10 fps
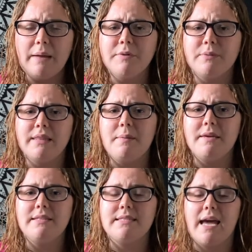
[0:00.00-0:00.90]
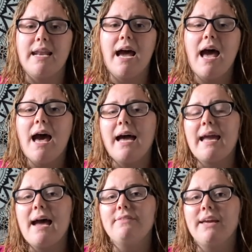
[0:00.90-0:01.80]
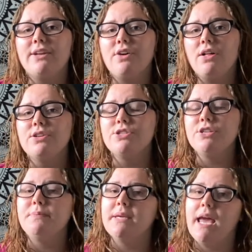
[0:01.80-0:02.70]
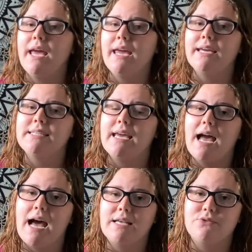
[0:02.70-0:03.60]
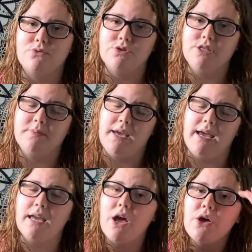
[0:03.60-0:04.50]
with that being said, I have a college GPA and a high school GPA.